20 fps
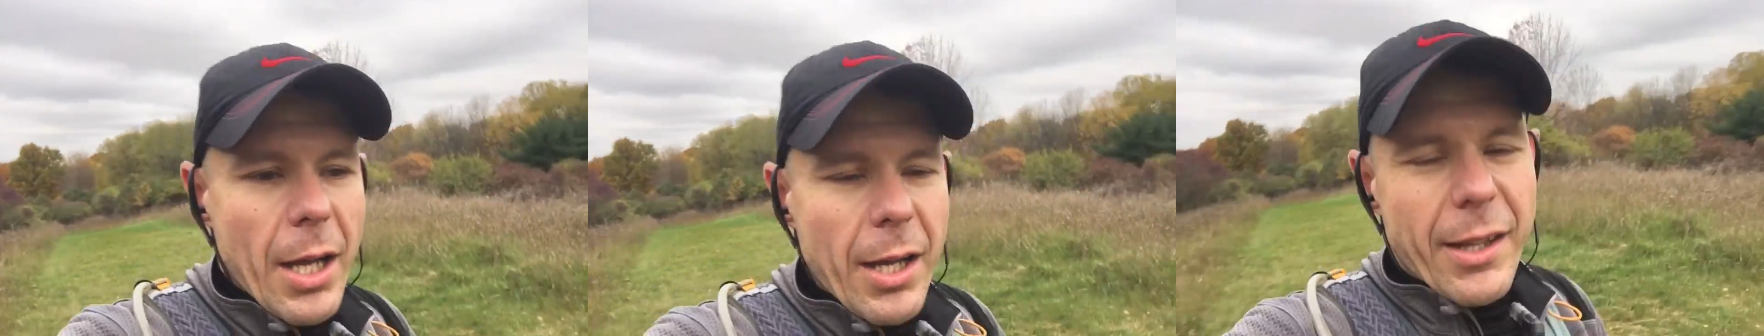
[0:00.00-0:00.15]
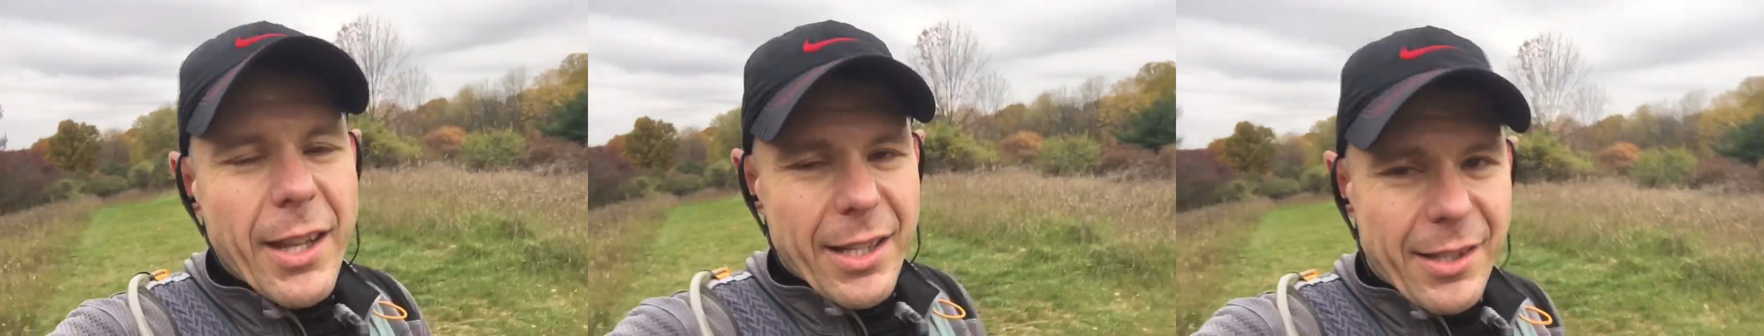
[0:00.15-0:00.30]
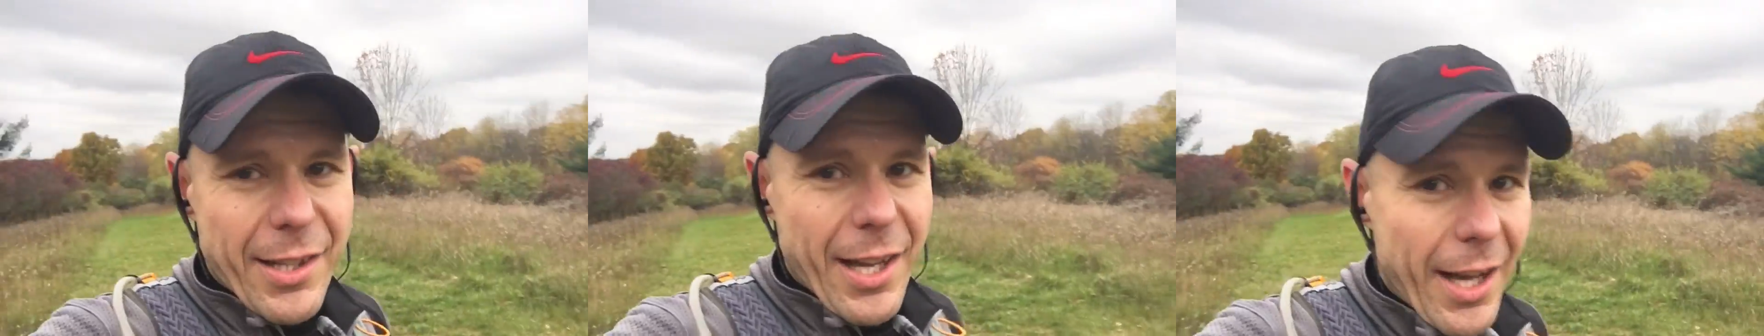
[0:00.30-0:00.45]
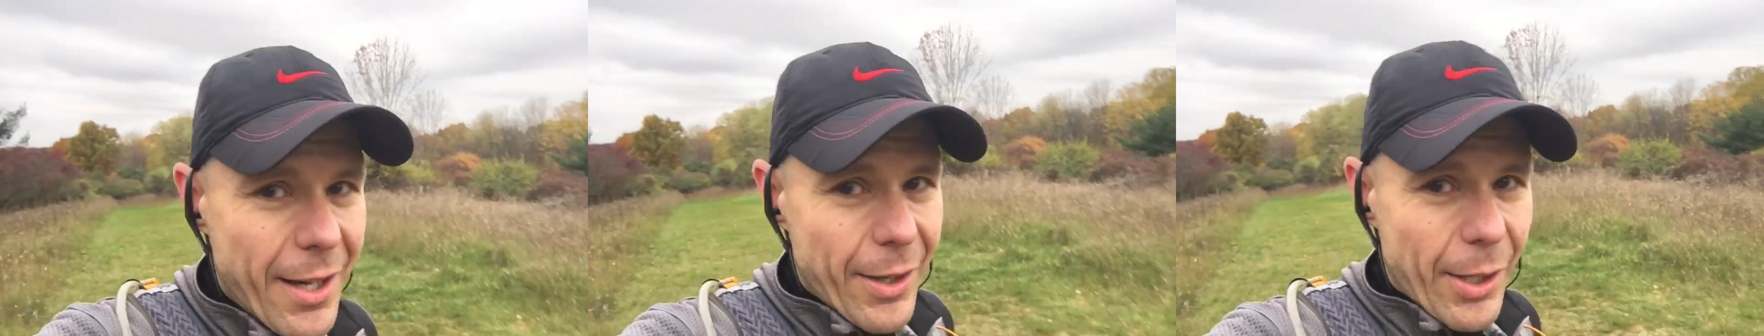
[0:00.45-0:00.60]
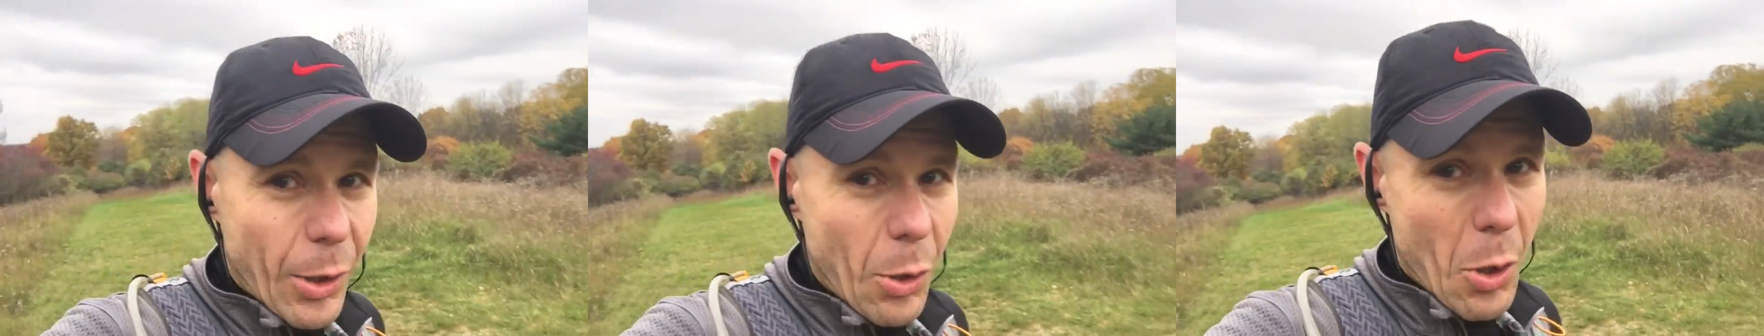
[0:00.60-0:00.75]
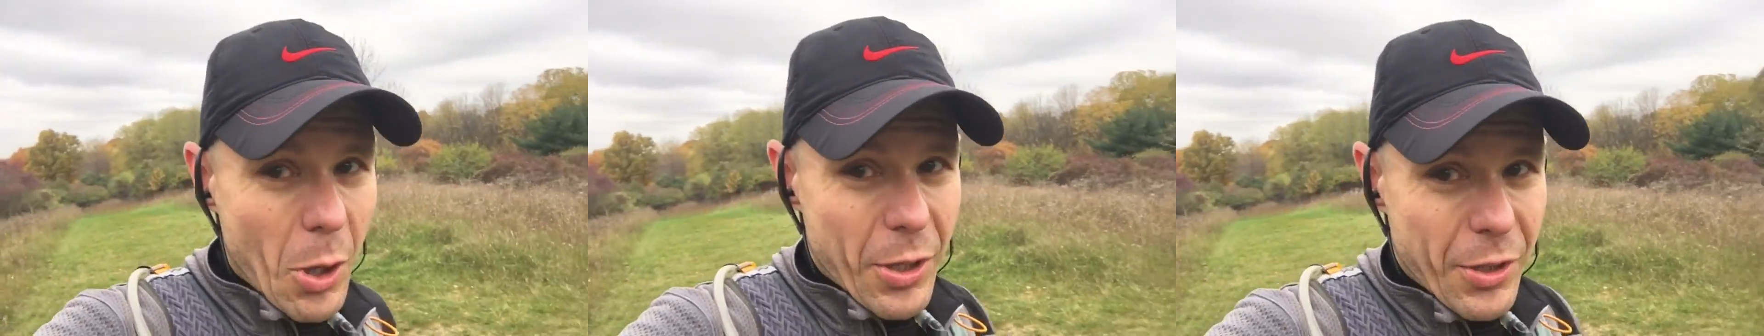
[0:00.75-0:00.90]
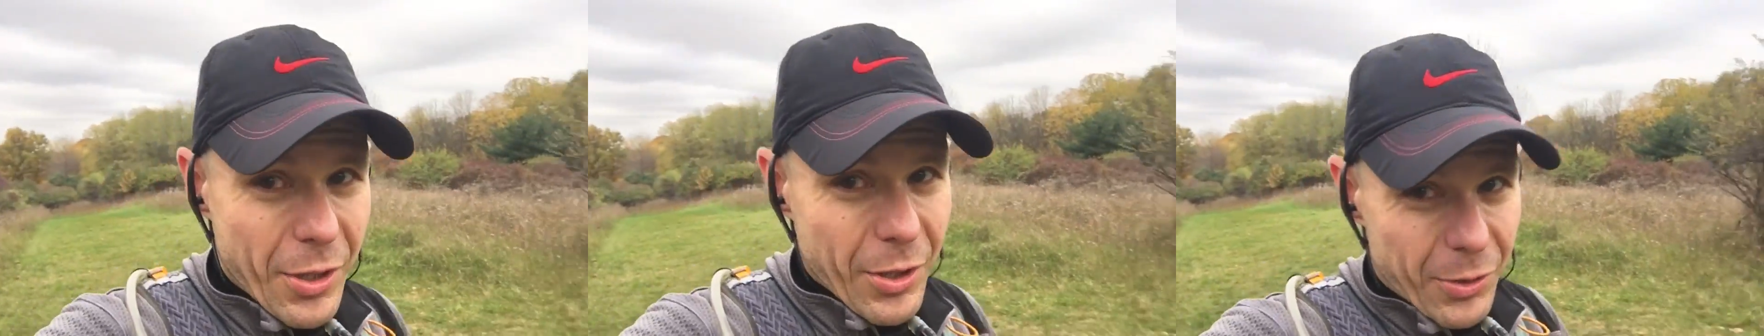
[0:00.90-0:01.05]
They said on the
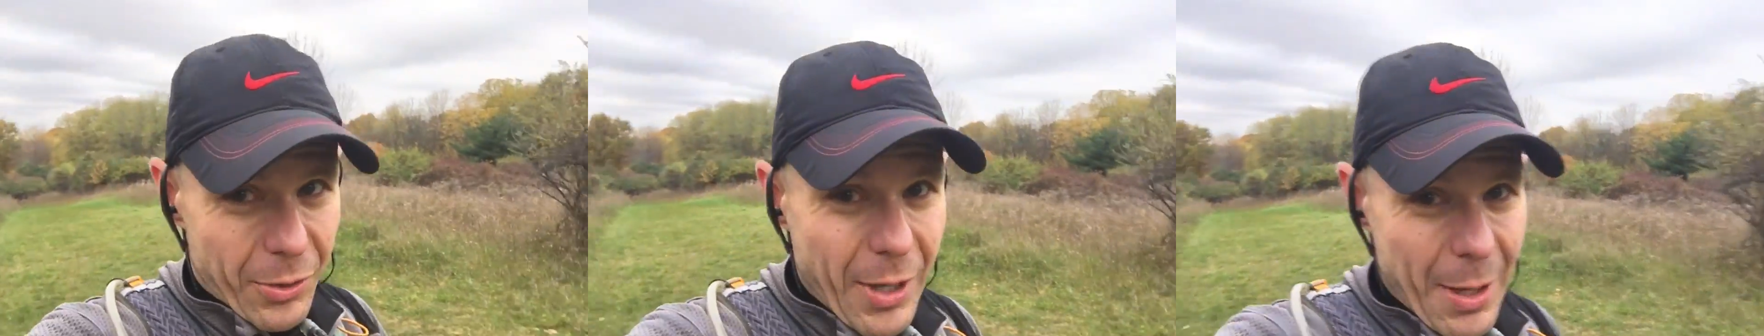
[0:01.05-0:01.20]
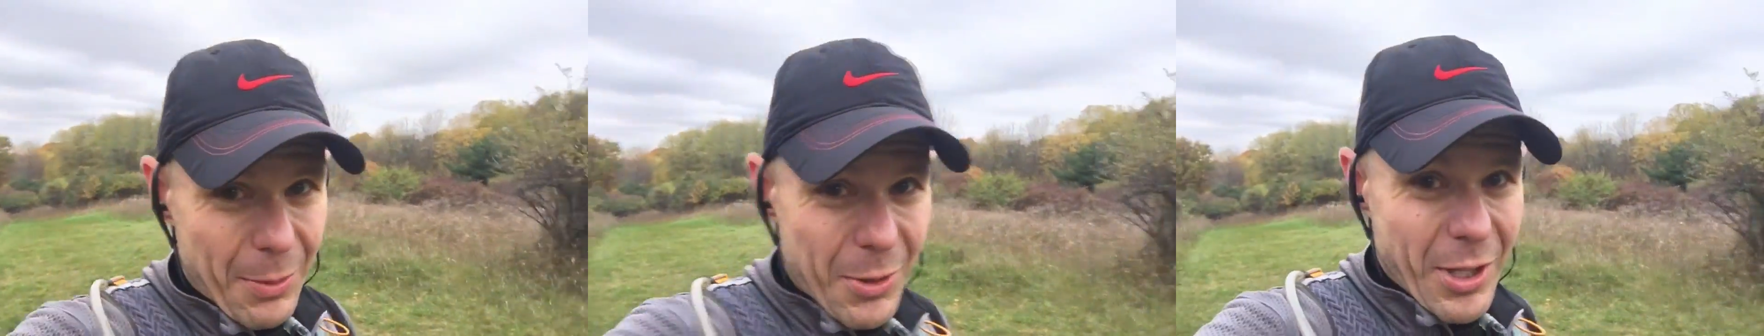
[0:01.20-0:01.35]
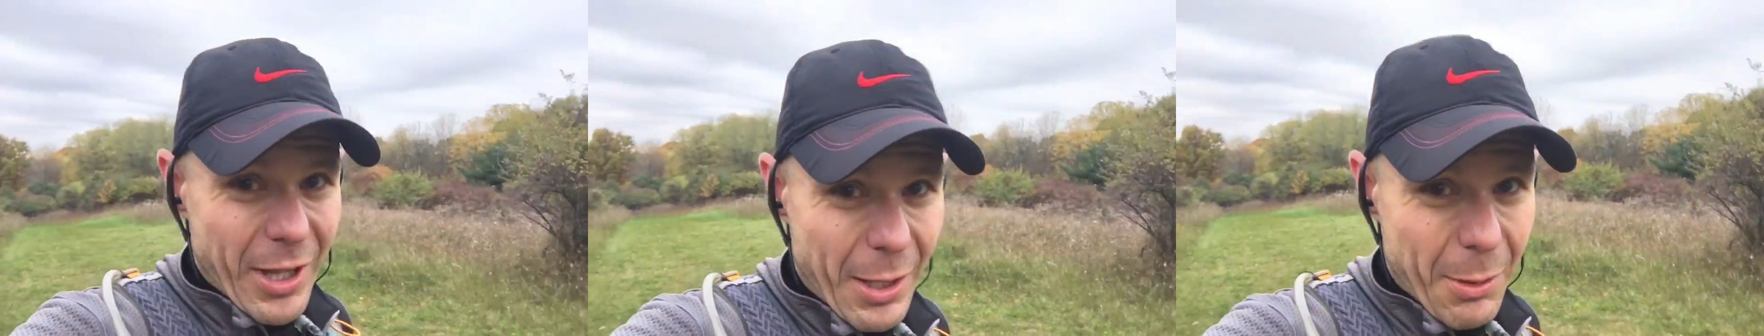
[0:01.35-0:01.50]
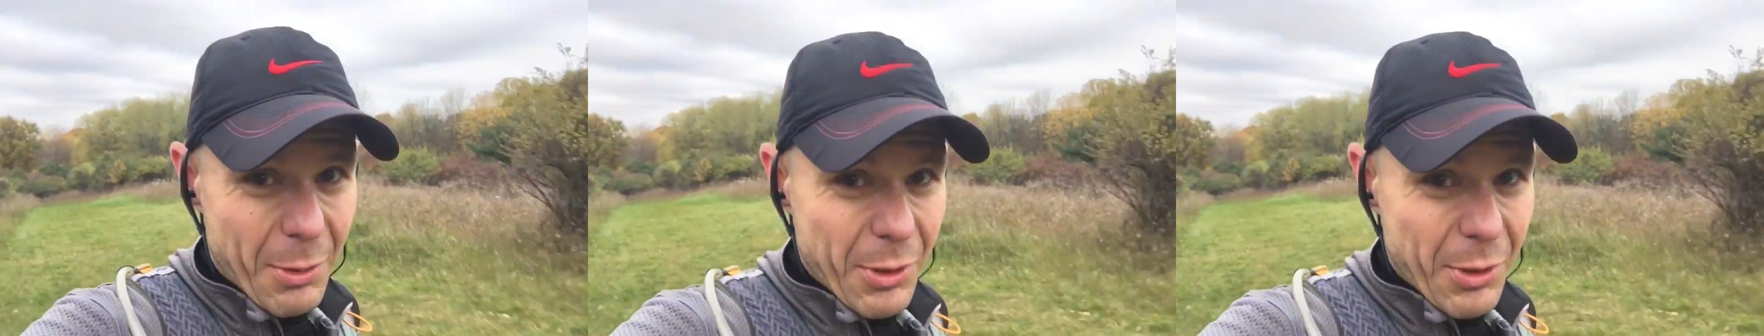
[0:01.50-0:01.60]
course description there